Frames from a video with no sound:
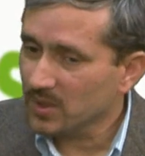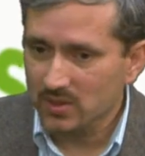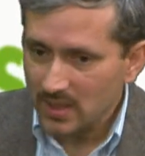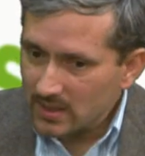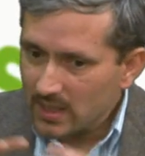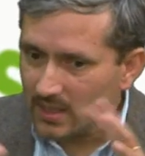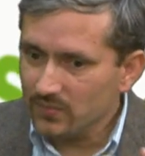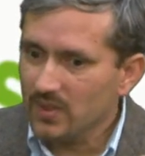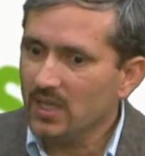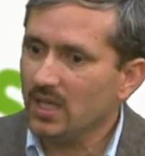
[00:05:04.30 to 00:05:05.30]
because at the end
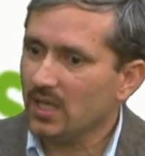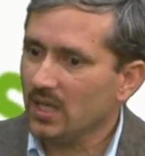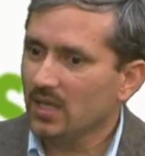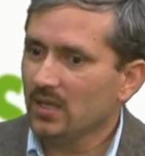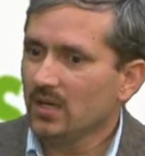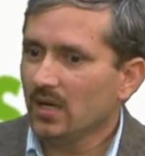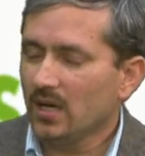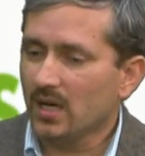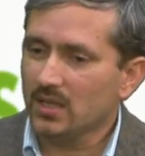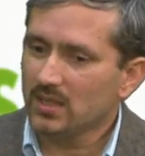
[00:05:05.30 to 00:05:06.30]
of the day,
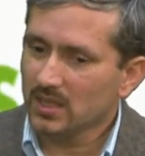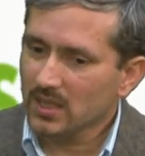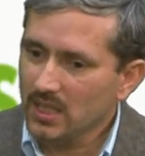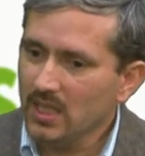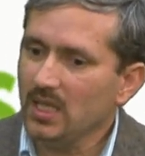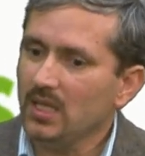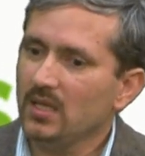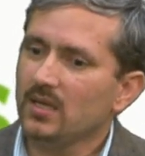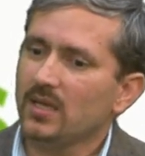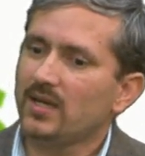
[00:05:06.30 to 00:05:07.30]
uh, the
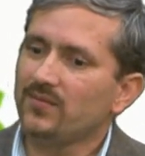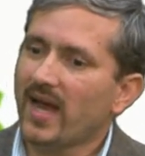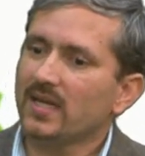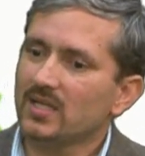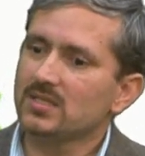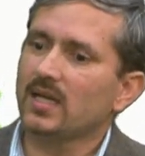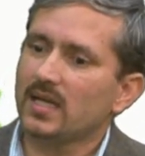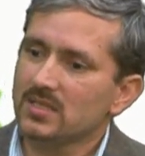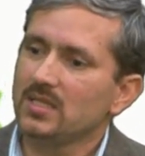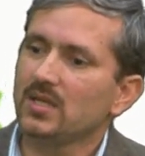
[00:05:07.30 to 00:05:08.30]
key advantage that
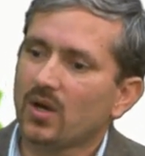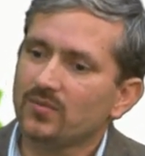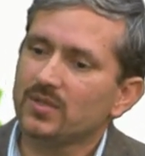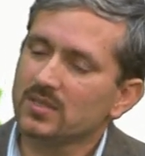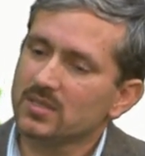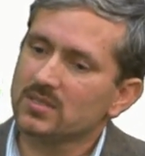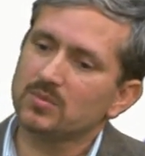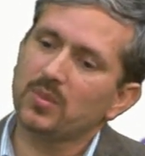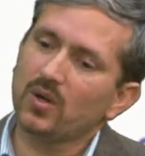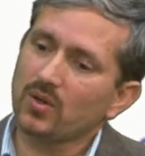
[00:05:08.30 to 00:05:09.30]
SDN offers is
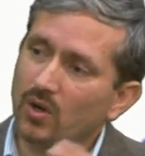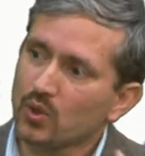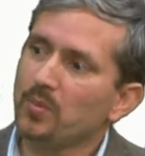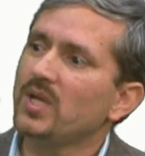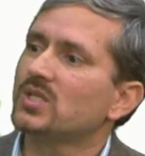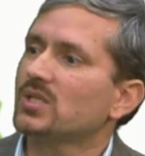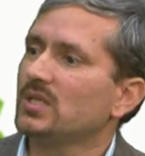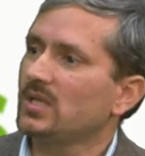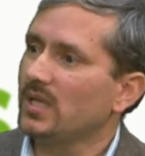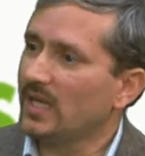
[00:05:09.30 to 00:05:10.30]
about
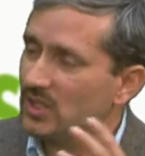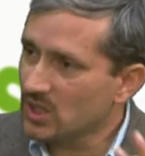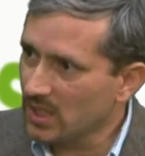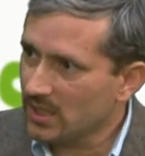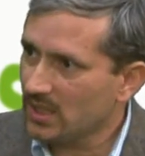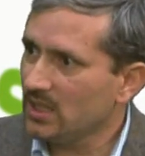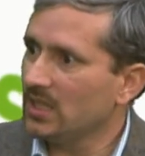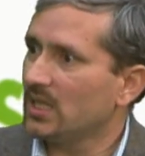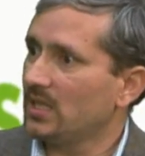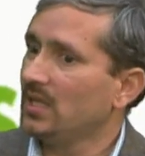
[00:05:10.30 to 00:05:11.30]
automation and
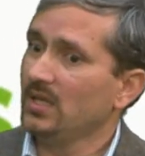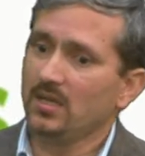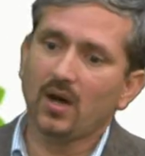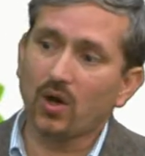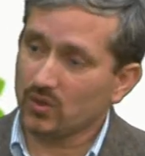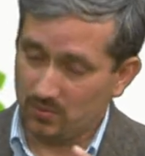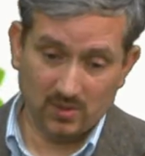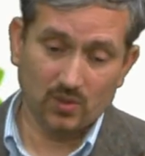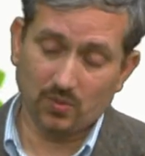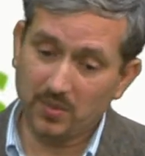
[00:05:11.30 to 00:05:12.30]
agility and
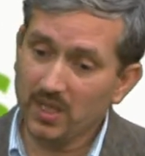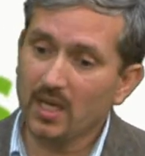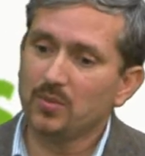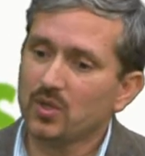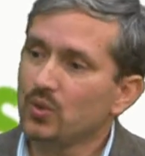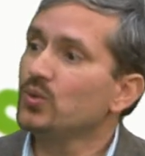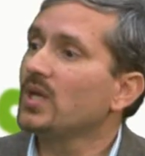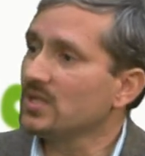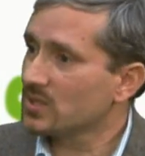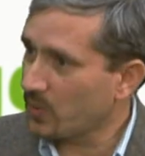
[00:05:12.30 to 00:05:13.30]
you know being able to do
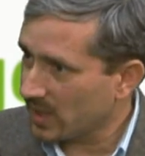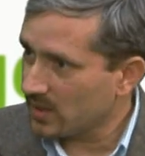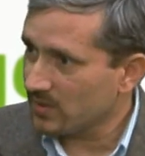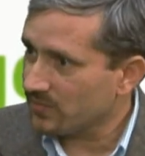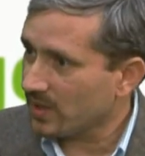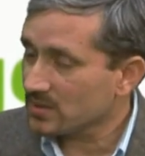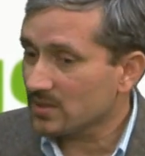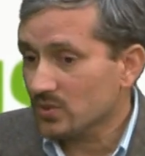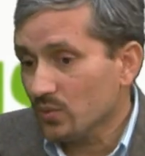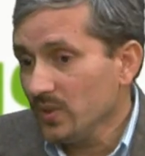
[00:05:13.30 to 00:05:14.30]
things quicker and
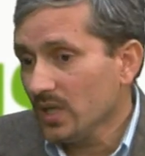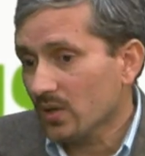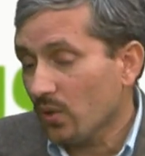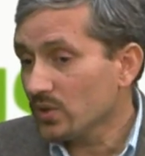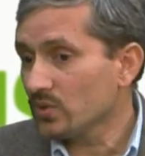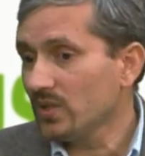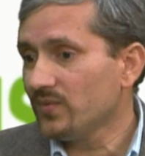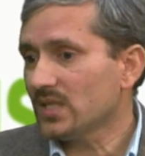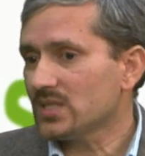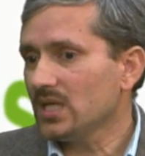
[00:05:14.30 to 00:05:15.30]
faster. So, we are also
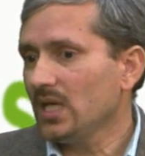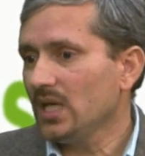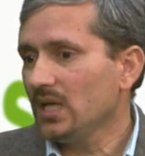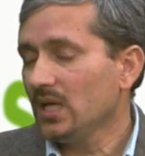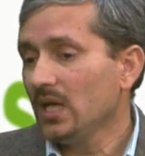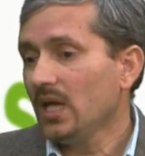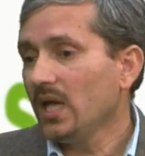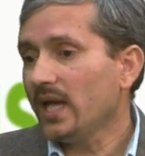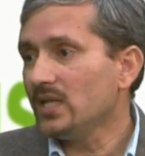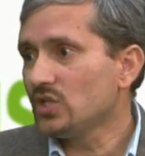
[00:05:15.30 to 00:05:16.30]
investing in
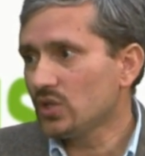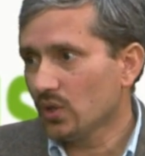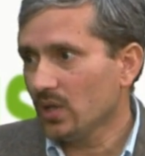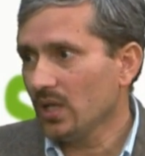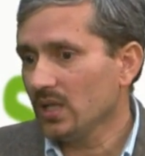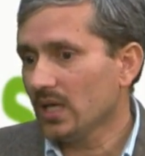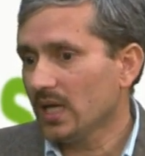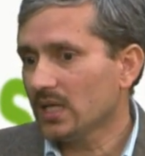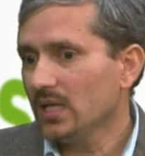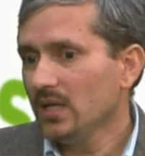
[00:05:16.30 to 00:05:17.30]
ensuring
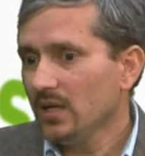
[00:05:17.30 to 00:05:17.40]
that